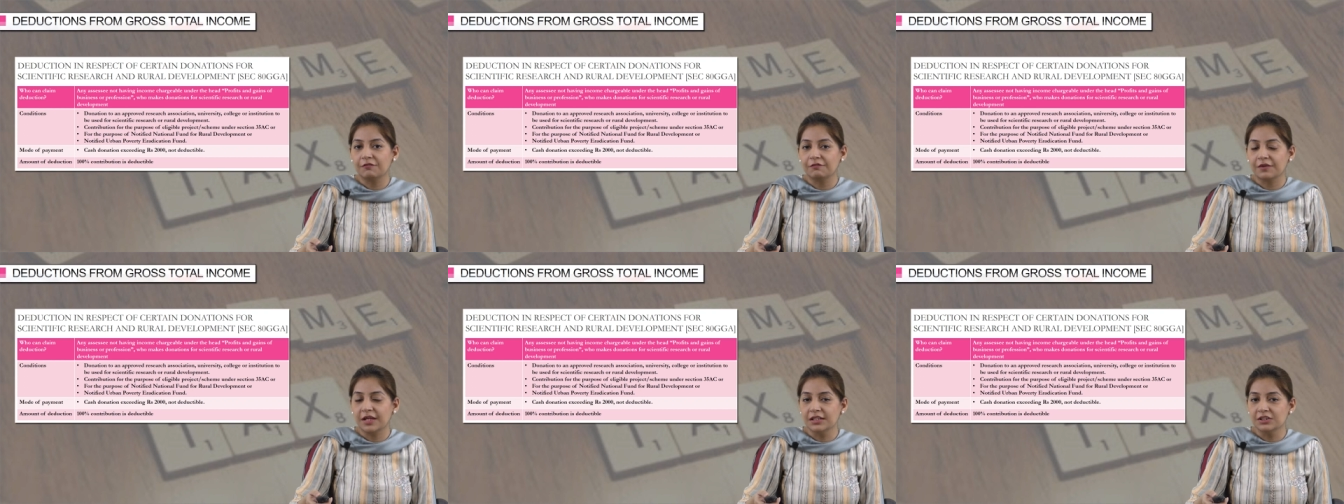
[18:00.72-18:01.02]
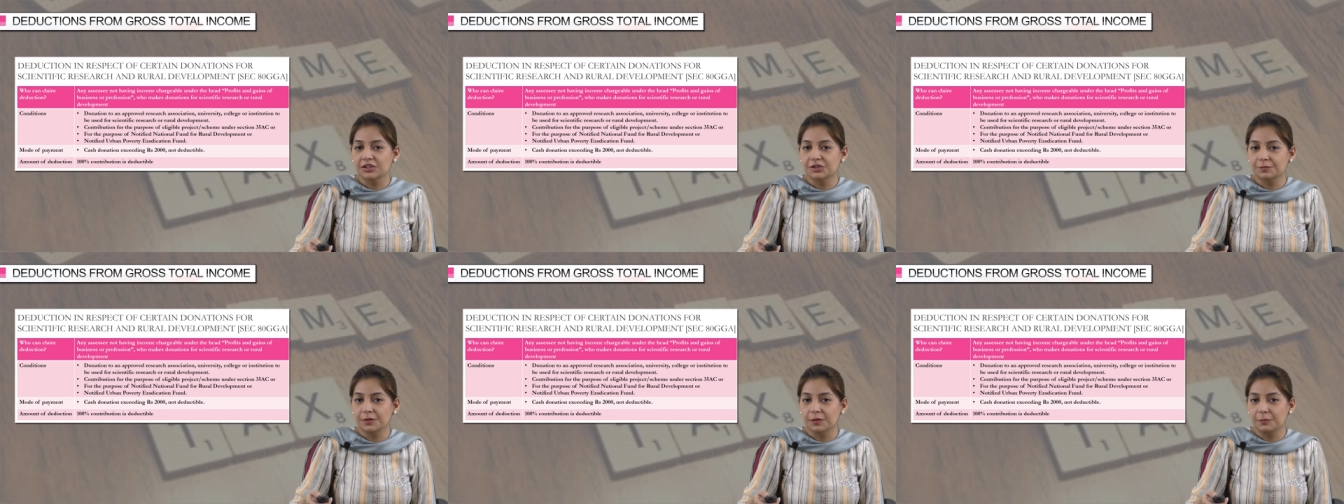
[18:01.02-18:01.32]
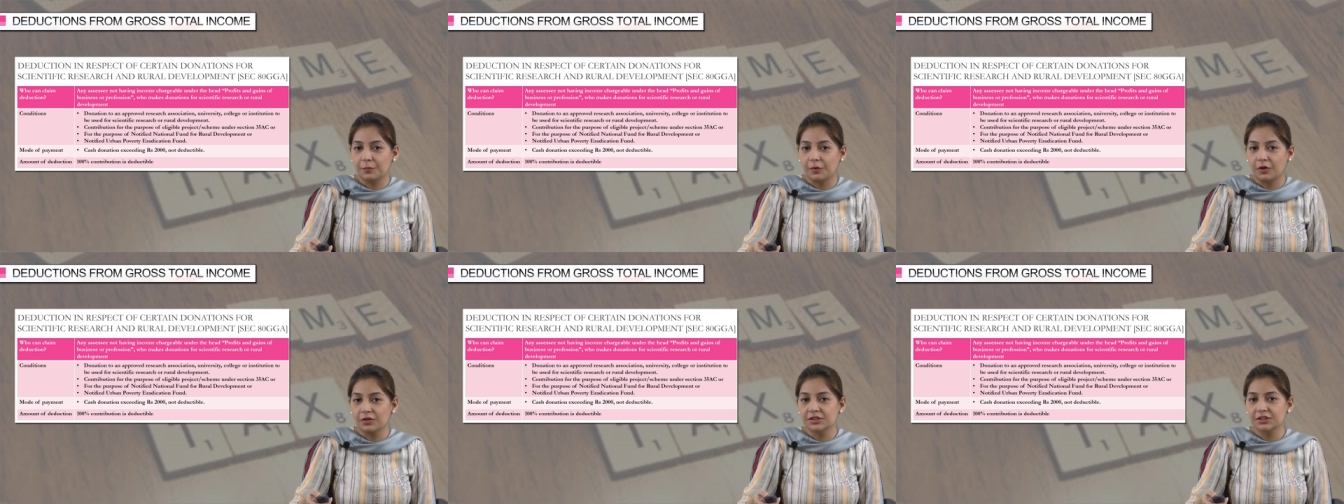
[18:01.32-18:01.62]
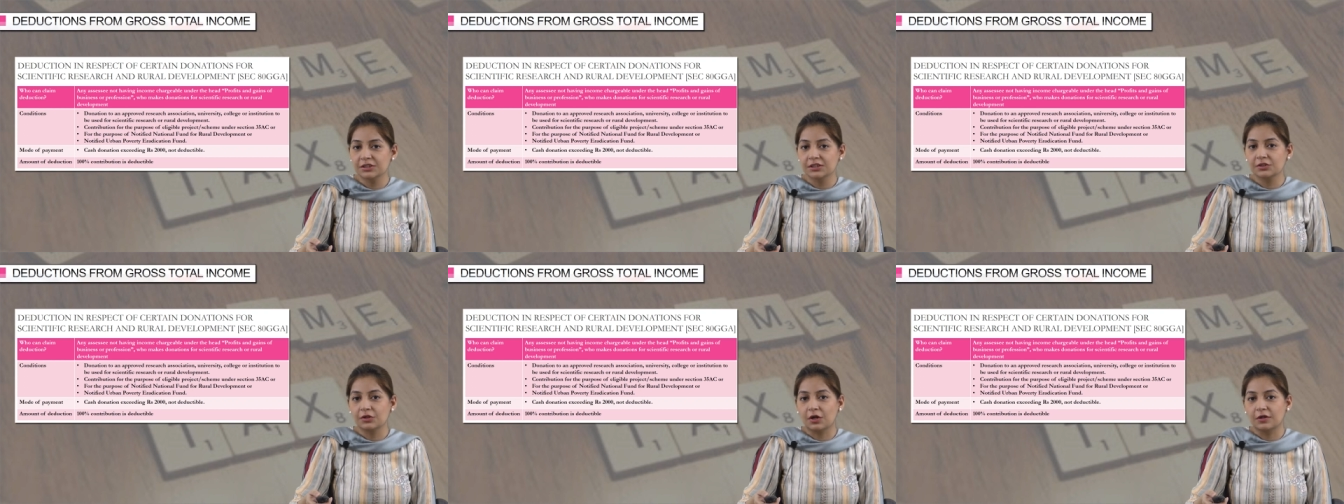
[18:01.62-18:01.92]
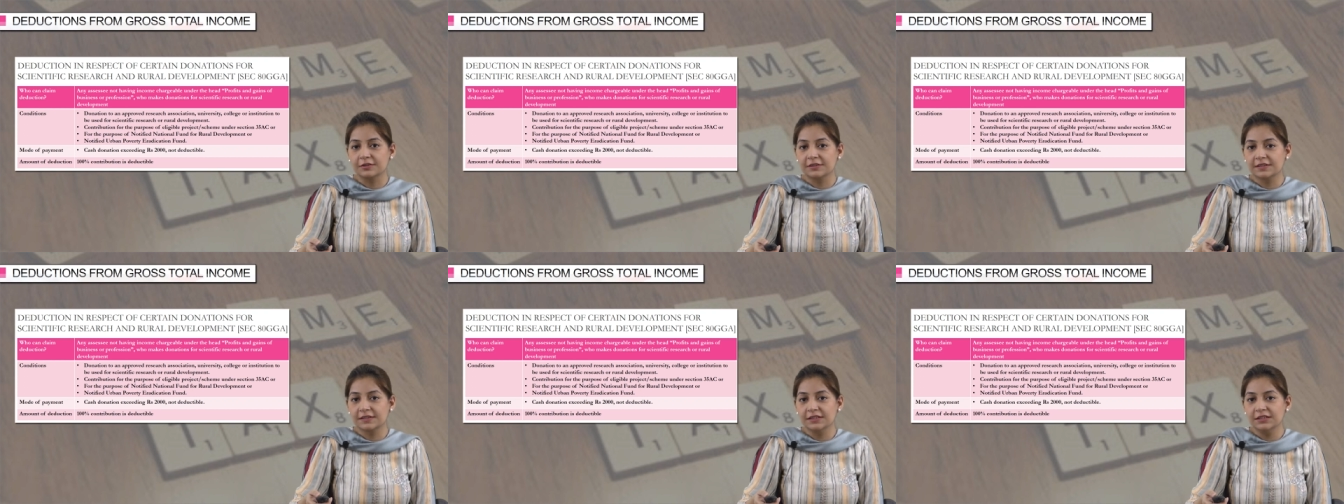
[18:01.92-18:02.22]
of eligible project
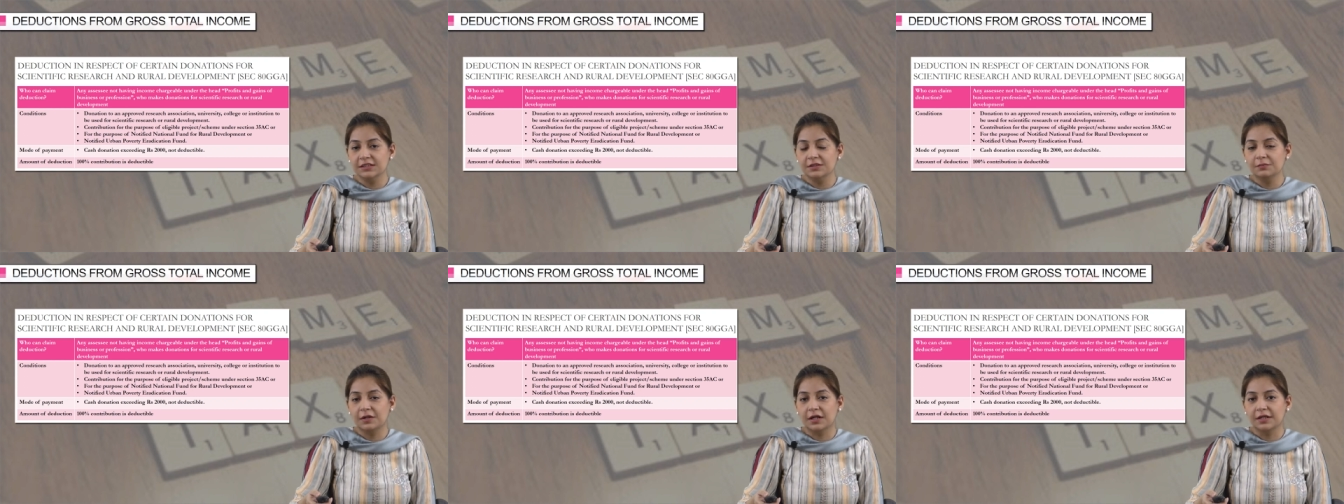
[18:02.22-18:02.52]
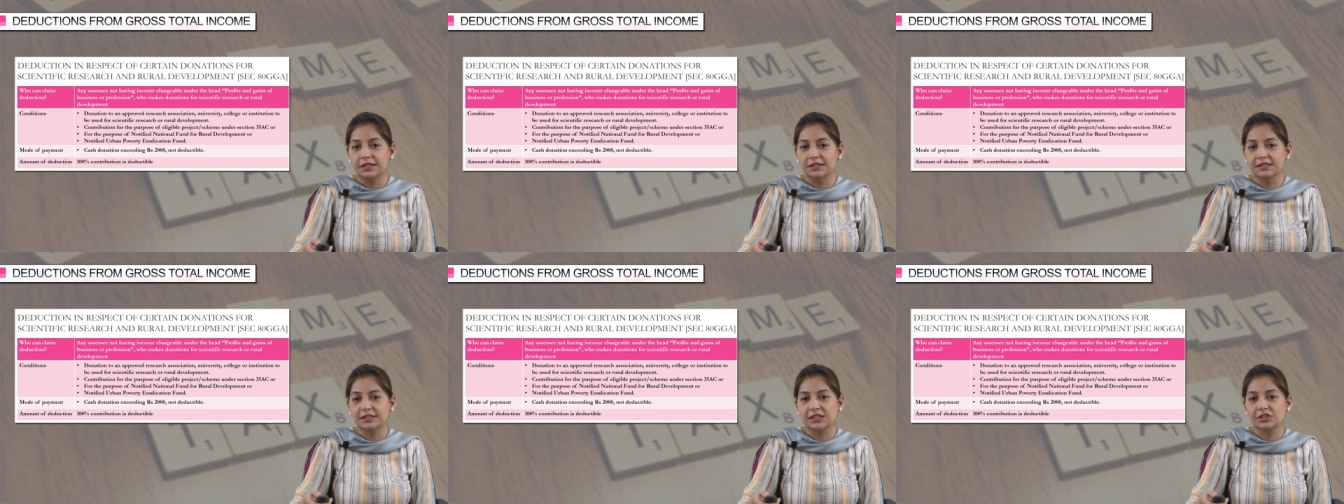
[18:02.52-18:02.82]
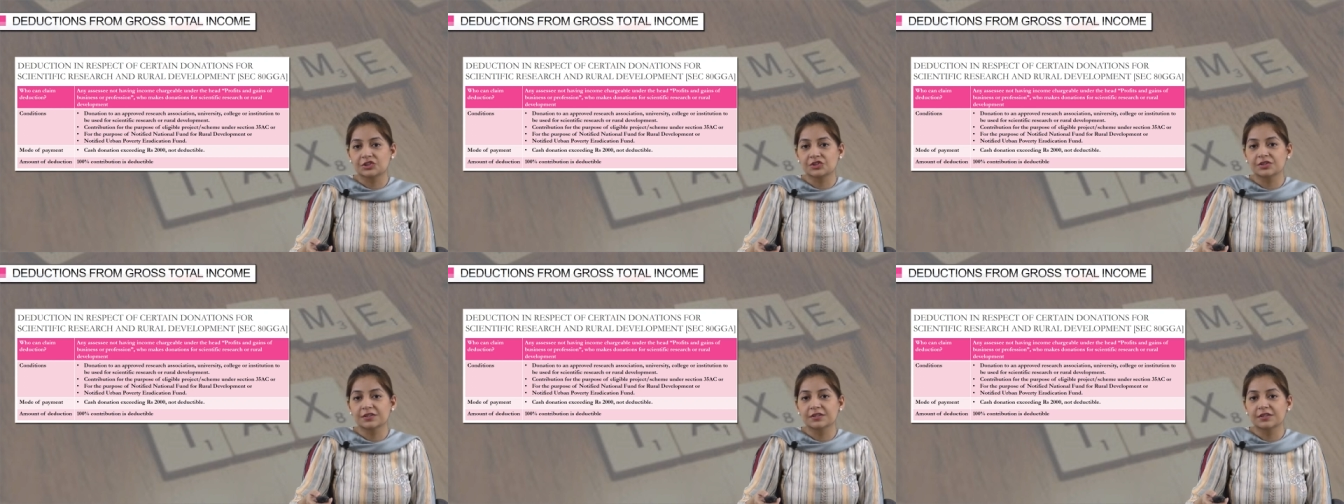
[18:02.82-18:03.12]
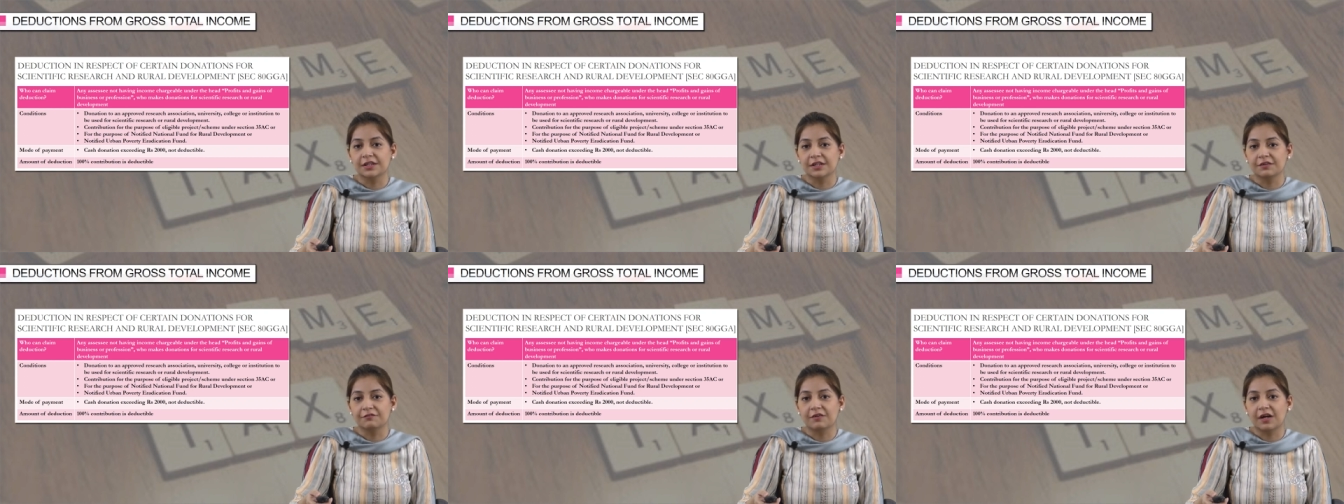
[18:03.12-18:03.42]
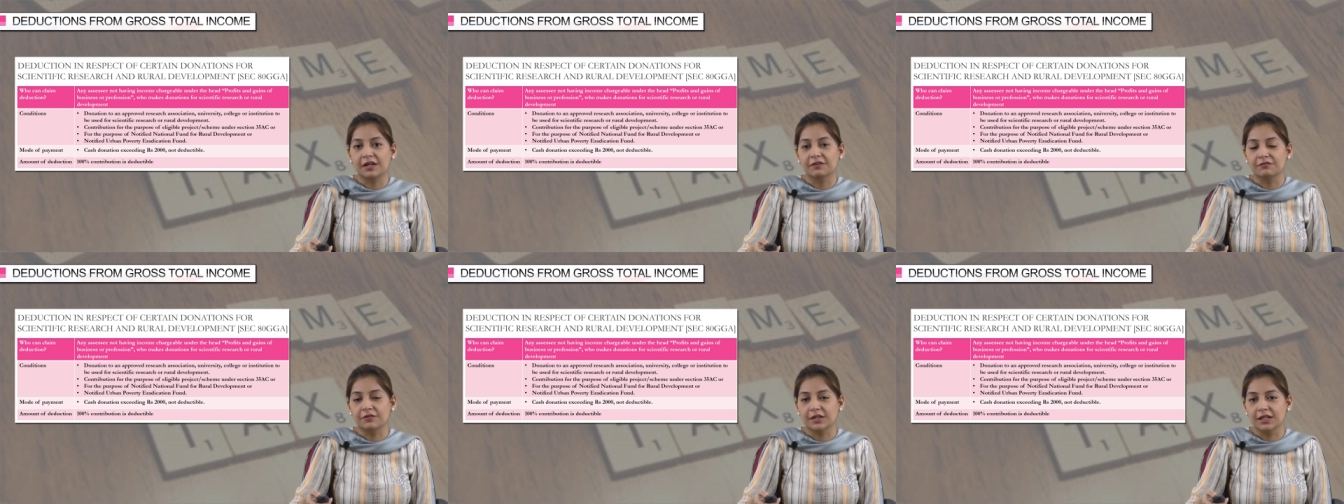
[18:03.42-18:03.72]
or scheme under section
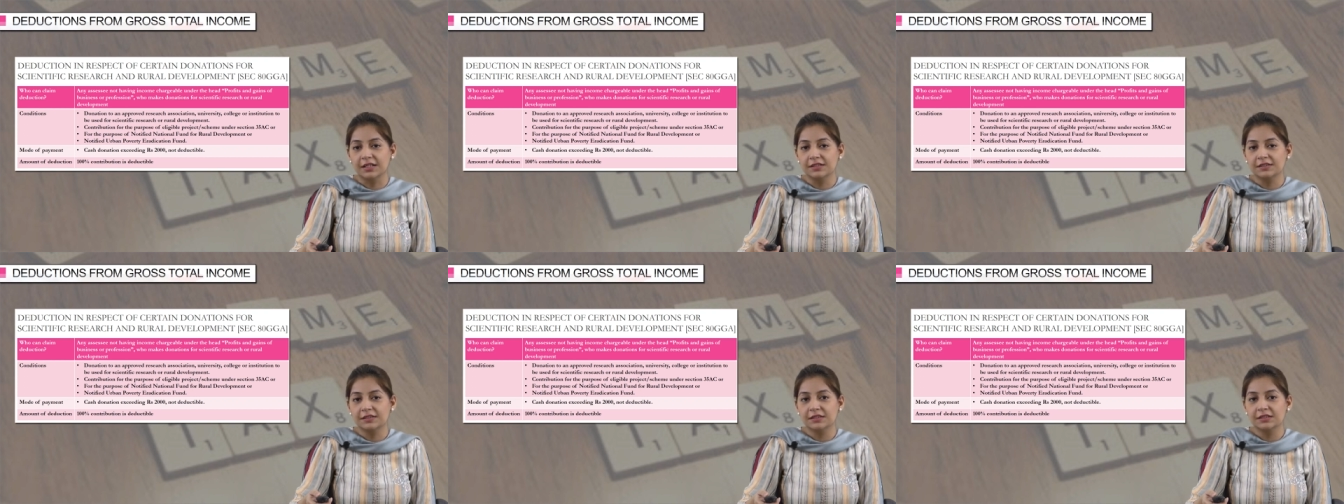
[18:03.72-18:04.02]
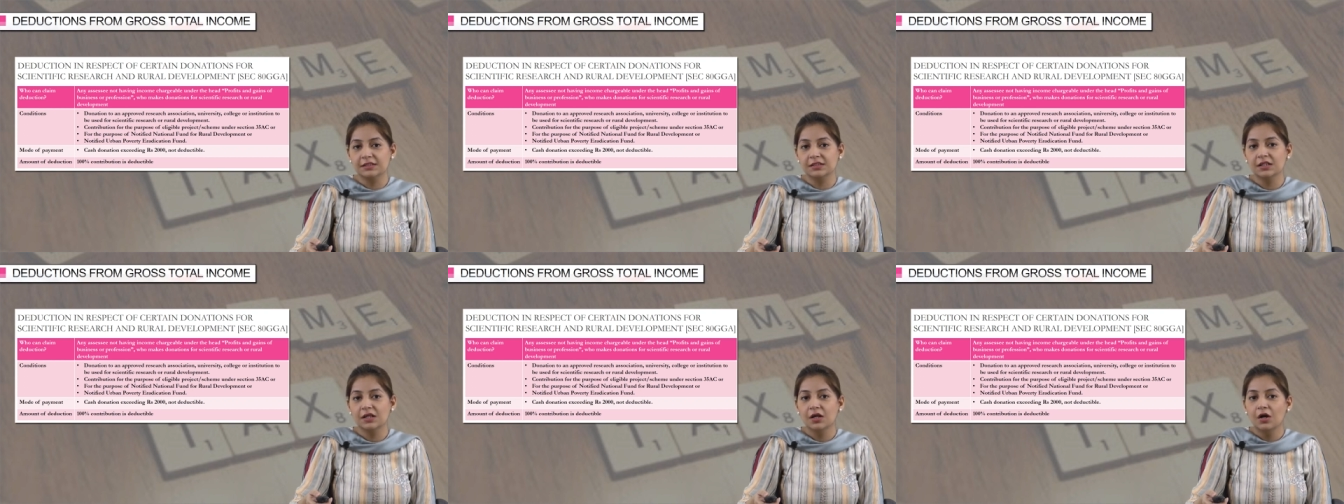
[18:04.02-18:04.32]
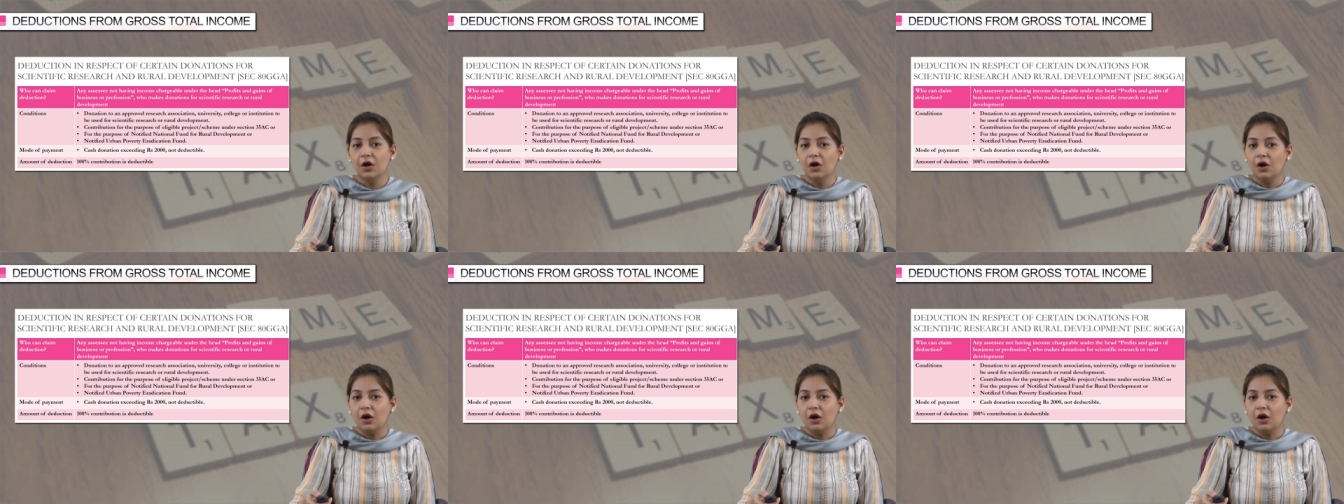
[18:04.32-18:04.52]
35 AC